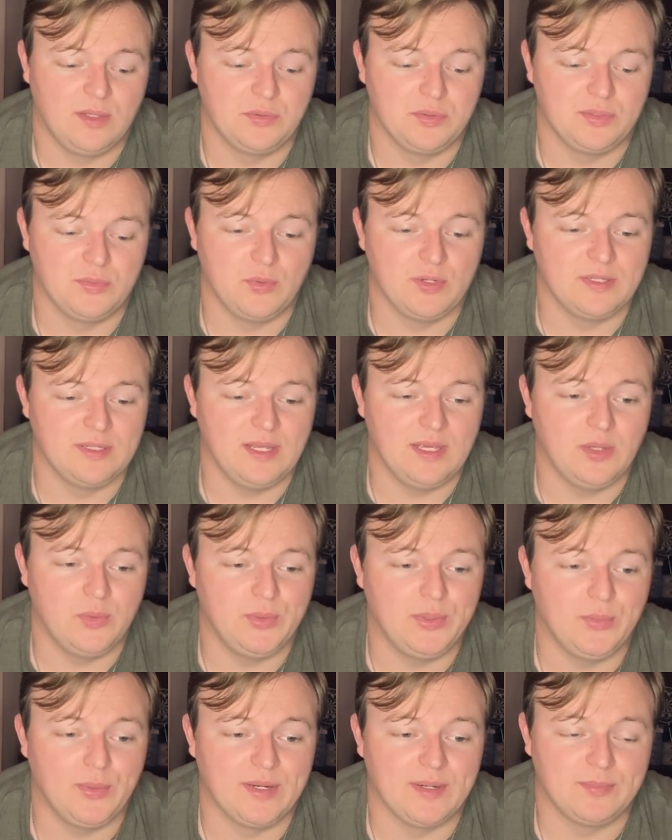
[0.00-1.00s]
was one day
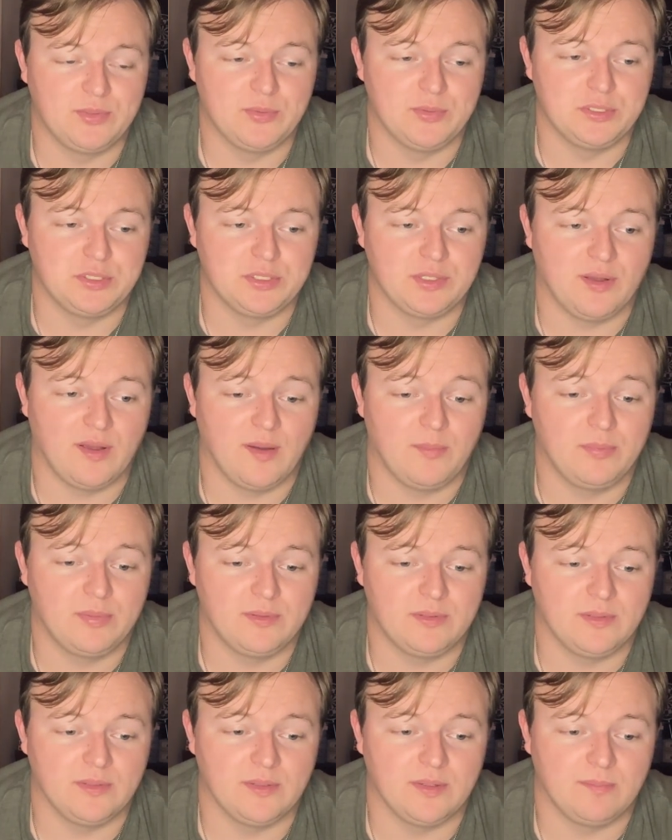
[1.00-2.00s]
we went up to his shop
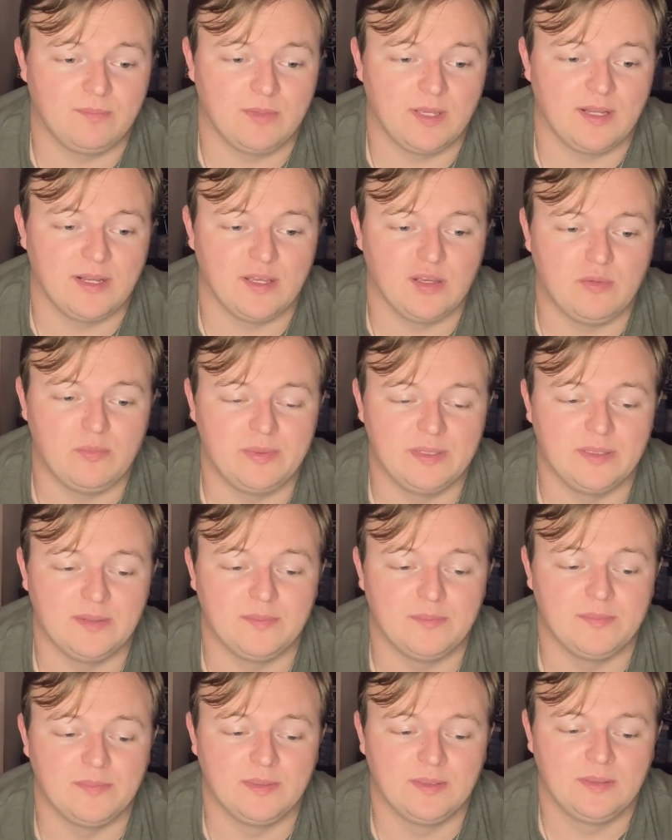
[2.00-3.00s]
to kind of help
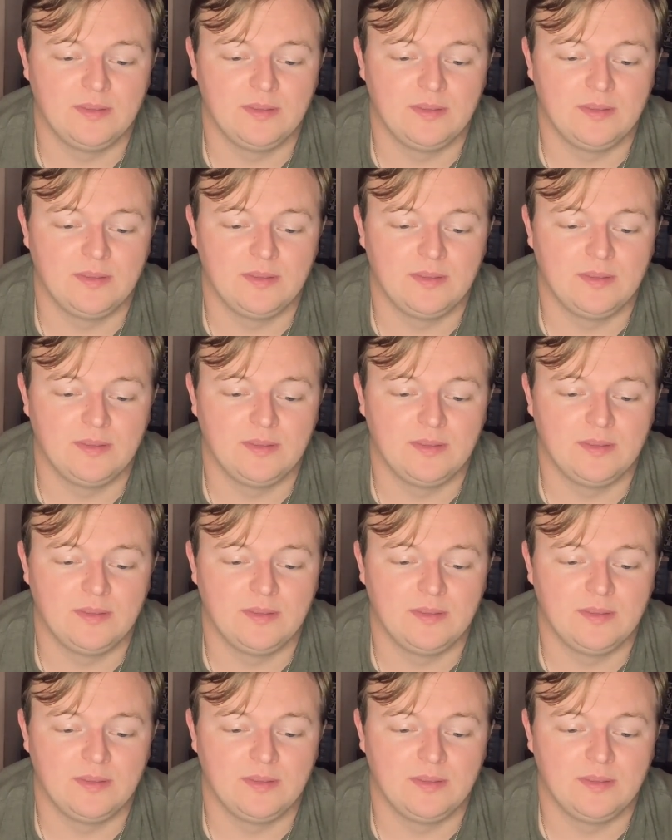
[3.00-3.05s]
him